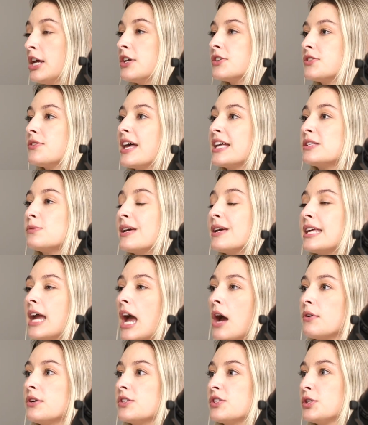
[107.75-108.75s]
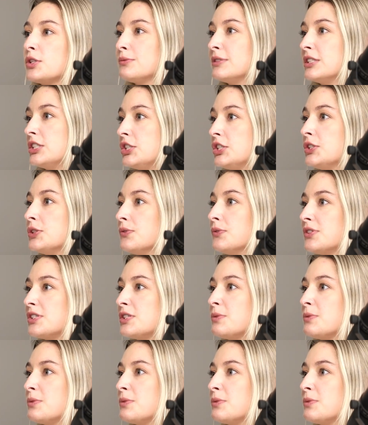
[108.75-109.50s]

So that's why the hours are reduced,